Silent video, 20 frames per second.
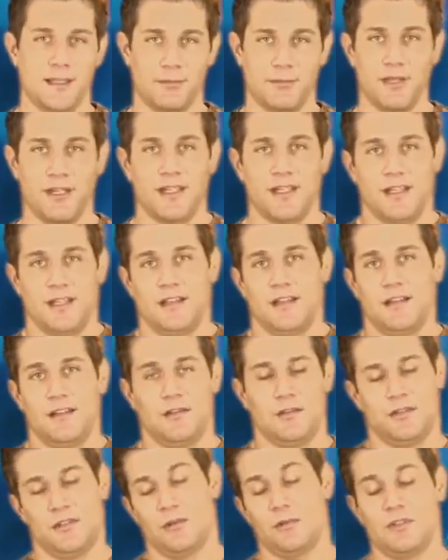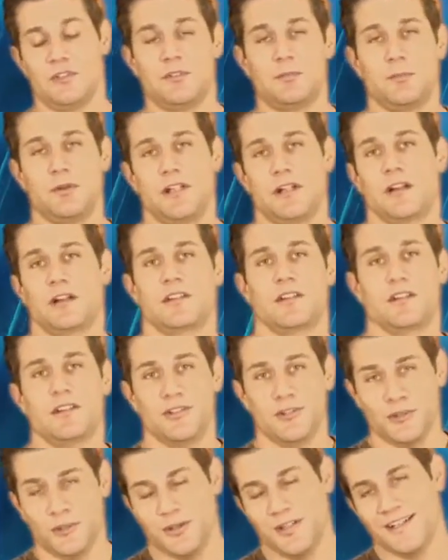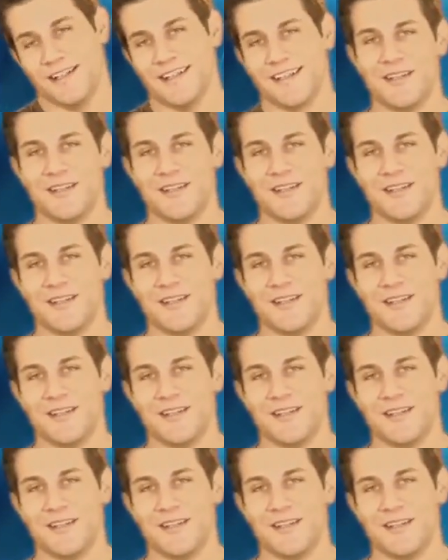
am, which is pretty hard to do.